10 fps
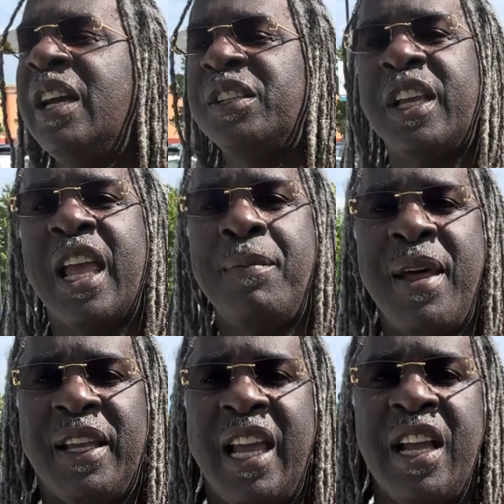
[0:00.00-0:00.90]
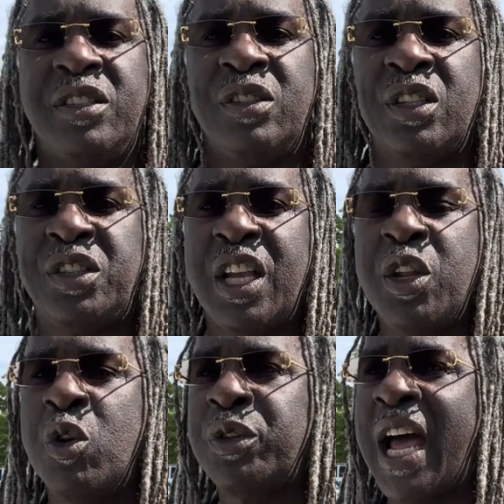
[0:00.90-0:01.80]
to get medication, to say,
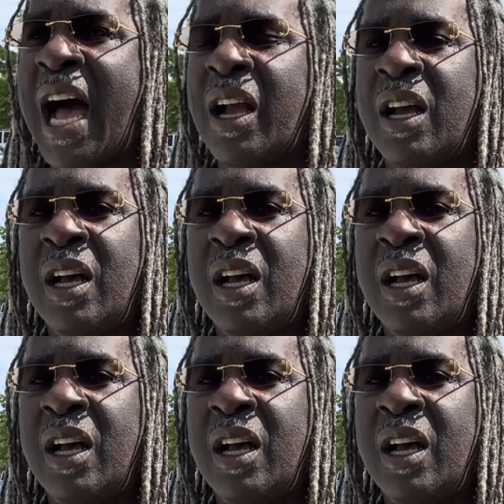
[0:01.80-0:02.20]
doc,